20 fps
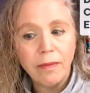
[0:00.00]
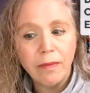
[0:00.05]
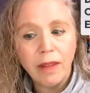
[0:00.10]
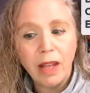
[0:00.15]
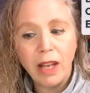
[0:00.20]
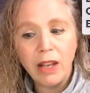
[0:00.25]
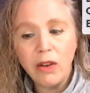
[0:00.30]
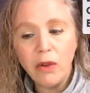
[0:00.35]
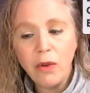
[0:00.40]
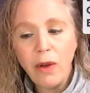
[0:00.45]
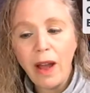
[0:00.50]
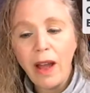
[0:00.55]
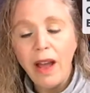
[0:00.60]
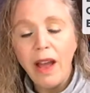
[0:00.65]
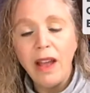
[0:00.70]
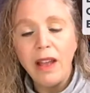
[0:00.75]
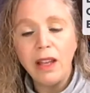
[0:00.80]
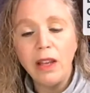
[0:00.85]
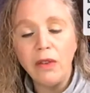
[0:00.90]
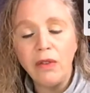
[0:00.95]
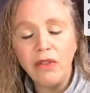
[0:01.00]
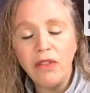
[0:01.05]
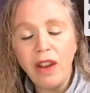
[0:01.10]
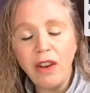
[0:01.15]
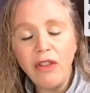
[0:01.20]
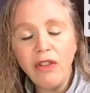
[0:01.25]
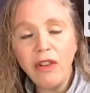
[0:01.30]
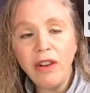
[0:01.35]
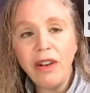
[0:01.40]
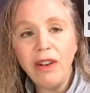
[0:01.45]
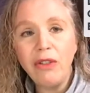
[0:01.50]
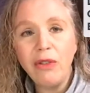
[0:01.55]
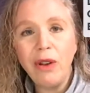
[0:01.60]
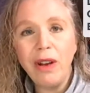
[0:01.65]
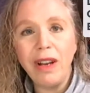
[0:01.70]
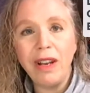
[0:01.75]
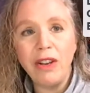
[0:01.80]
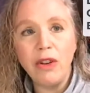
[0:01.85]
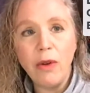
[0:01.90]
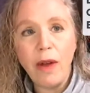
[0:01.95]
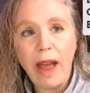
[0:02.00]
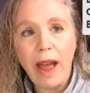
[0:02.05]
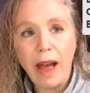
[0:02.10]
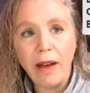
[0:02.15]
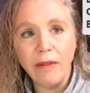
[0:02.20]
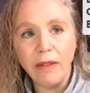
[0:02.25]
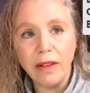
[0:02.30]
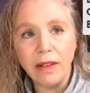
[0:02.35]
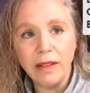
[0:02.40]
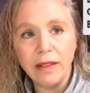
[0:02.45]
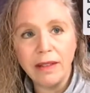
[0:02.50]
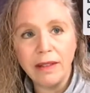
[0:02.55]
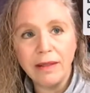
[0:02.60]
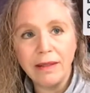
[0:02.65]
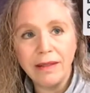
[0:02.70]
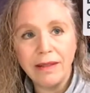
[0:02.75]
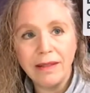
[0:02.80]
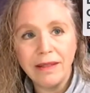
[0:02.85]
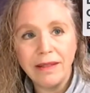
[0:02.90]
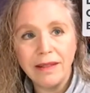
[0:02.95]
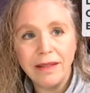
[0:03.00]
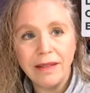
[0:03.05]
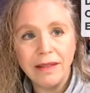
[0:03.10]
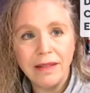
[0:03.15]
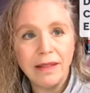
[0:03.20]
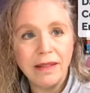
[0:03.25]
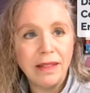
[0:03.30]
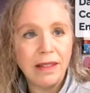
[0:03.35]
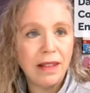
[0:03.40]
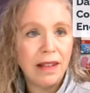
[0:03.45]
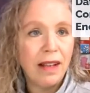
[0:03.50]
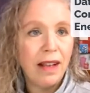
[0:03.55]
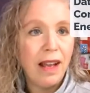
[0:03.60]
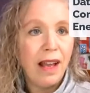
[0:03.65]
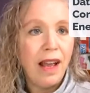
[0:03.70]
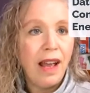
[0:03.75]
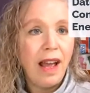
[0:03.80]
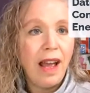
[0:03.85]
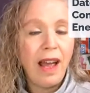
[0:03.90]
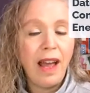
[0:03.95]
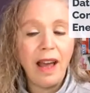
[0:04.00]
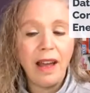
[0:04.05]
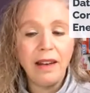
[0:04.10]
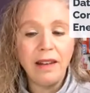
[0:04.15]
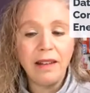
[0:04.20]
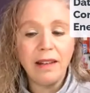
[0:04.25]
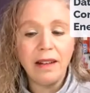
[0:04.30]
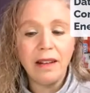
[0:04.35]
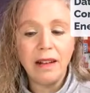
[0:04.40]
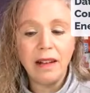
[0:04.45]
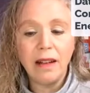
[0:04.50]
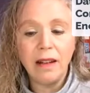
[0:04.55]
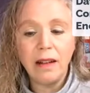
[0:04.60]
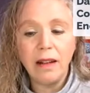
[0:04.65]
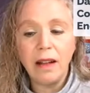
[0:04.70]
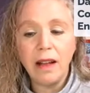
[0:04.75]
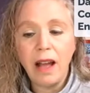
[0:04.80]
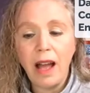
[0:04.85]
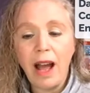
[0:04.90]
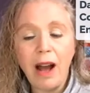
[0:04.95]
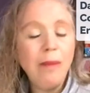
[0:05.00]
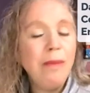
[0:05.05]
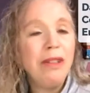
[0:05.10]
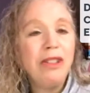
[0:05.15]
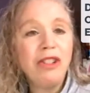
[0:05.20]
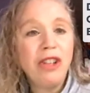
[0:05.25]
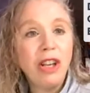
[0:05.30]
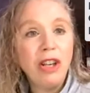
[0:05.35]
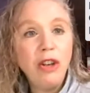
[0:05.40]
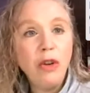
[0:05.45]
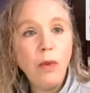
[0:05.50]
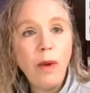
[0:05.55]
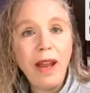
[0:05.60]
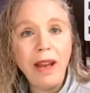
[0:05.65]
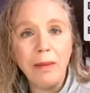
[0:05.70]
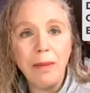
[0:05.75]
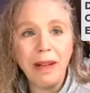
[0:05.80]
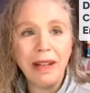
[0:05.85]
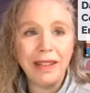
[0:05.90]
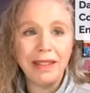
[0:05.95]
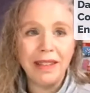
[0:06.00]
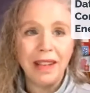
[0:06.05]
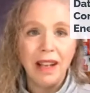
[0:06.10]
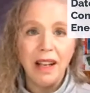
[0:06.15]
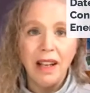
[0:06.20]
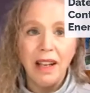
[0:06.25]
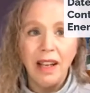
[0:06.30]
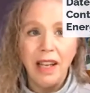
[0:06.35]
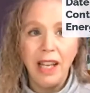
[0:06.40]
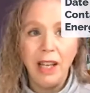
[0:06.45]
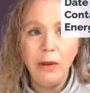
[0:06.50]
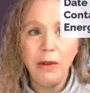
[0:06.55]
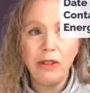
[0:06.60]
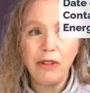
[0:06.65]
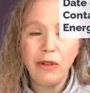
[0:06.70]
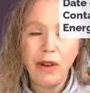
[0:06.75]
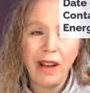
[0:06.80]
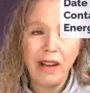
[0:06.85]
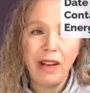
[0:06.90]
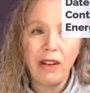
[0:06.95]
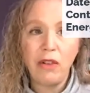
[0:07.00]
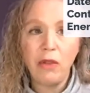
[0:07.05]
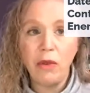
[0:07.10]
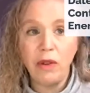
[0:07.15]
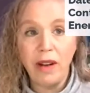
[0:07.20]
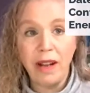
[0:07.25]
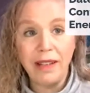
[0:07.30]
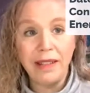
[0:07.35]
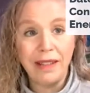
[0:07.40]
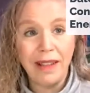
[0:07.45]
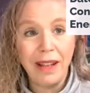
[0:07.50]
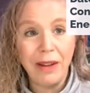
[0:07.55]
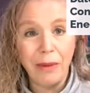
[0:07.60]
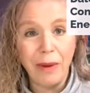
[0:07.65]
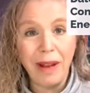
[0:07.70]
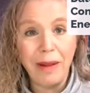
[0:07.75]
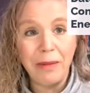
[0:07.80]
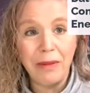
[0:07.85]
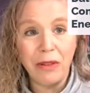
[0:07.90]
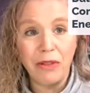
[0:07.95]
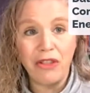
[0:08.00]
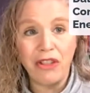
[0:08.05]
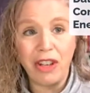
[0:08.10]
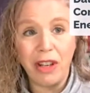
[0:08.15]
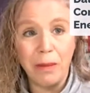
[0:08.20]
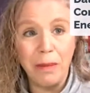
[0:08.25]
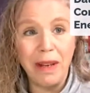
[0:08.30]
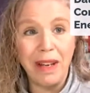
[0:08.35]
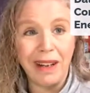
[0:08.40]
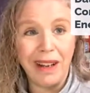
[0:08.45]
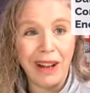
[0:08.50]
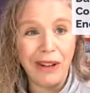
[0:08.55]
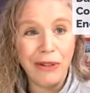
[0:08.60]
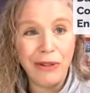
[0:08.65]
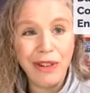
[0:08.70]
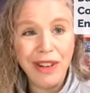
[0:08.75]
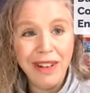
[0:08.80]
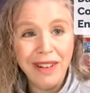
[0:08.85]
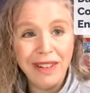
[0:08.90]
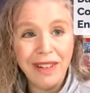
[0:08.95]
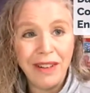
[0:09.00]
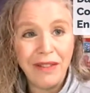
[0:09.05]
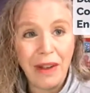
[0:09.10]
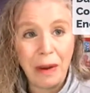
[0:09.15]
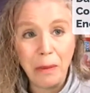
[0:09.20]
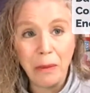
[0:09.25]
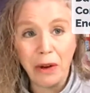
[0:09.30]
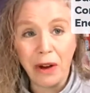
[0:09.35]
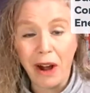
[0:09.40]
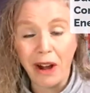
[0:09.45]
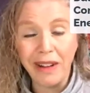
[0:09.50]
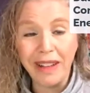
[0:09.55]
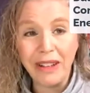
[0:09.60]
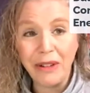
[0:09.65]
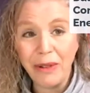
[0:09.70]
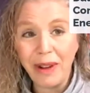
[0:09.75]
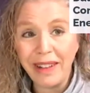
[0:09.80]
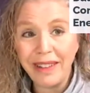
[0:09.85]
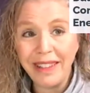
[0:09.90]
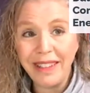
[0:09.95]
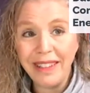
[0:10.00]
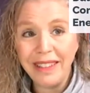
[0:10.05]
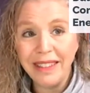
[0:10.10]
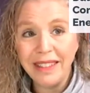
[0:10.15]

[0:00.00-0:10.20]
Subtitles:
And you've said you're going to do it and you haven't. And how much can you wait? Because he was trying to do a nice thing, right? So she could be in country, if I'm recalling correctly.